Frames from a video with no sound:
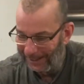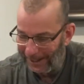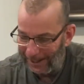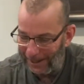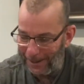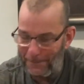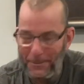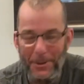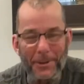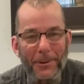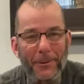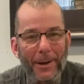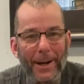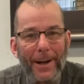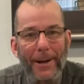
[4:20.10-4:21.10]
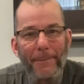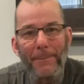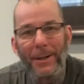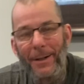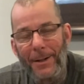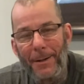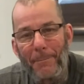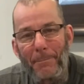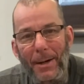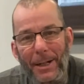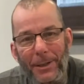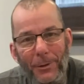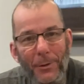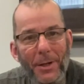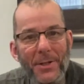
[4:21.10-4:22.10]
I'm gonna grab my
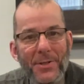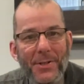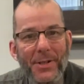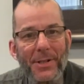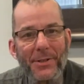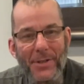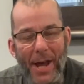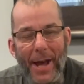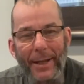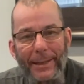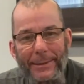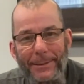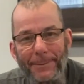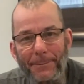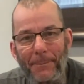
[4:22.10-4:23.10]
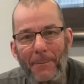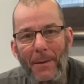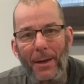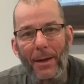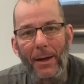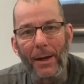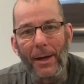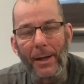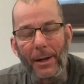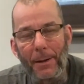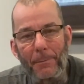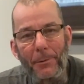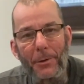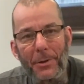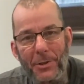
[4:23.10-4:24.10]
crusty jacket, and
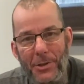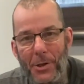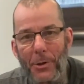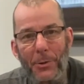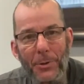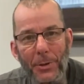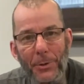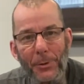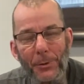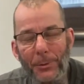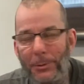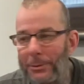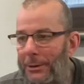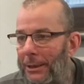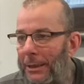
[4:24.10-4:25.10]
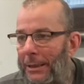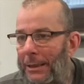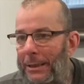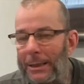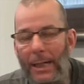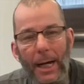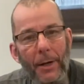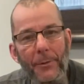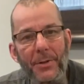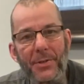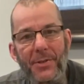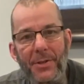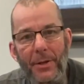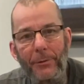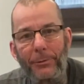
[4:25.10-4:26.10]
I'm going to show you how this
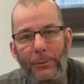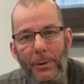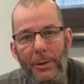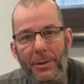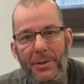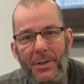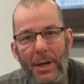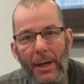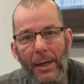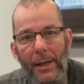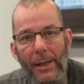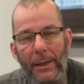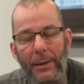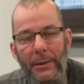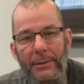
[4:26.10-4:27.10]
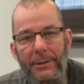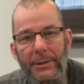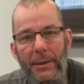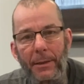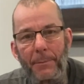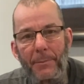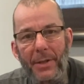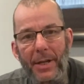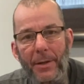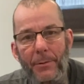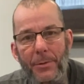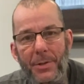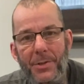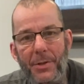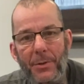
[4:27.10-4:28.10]
stuff works and the end
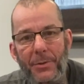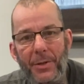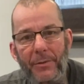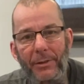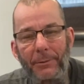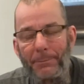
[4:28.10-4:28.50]
result of